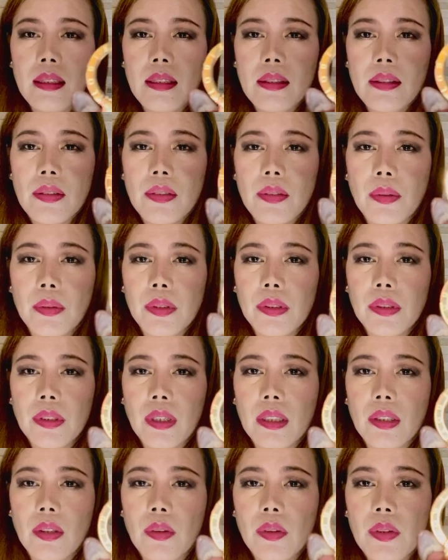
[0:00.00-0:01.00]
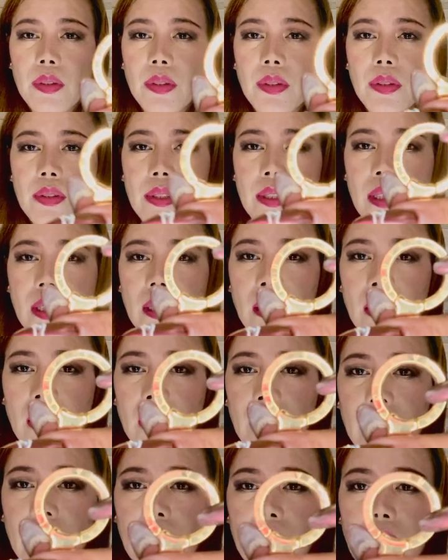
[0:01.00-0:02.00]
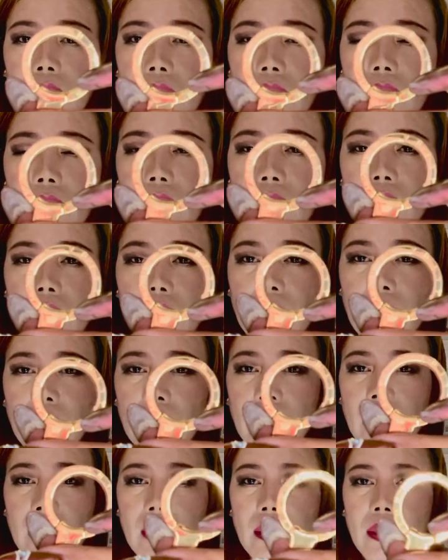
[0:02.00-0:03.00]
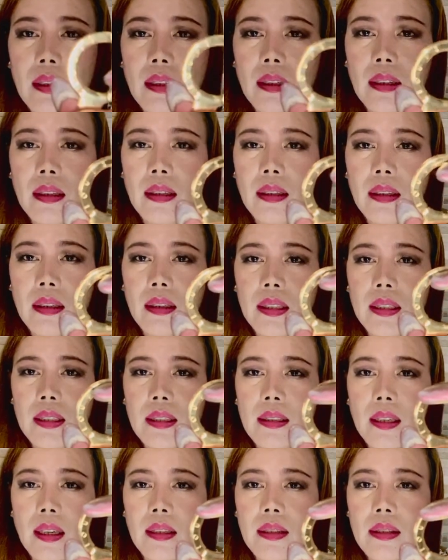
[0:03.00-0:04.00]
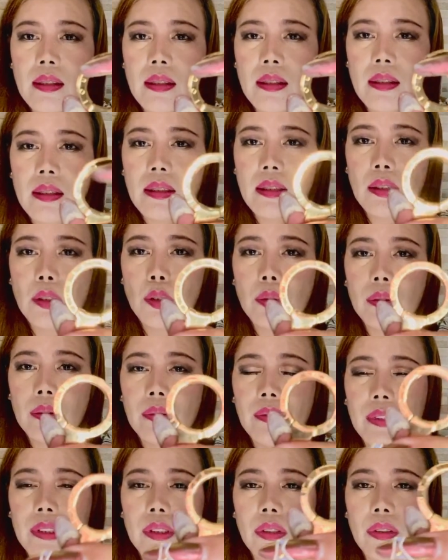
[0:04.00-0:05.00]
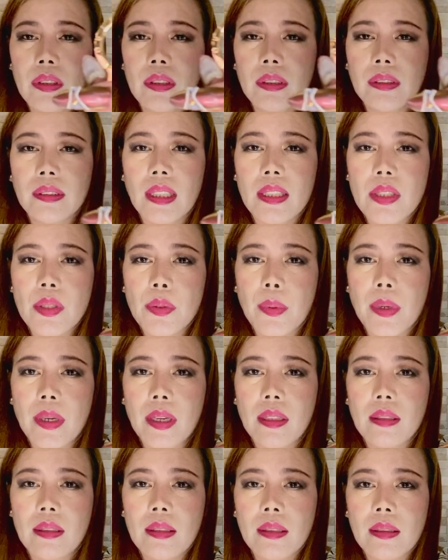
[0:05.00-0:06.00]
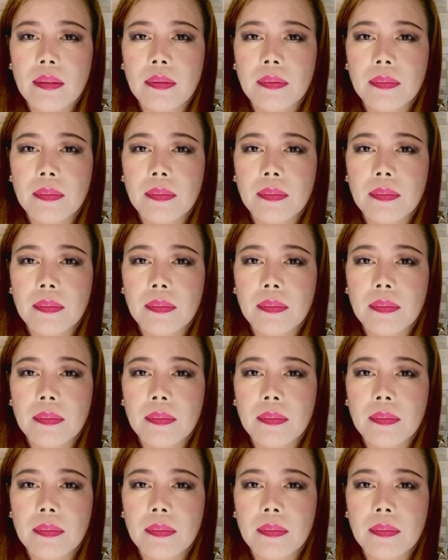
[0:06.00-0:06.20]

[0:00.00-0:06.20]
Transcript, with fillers: So you can also see here, uh, it says Louis Vuitton as well.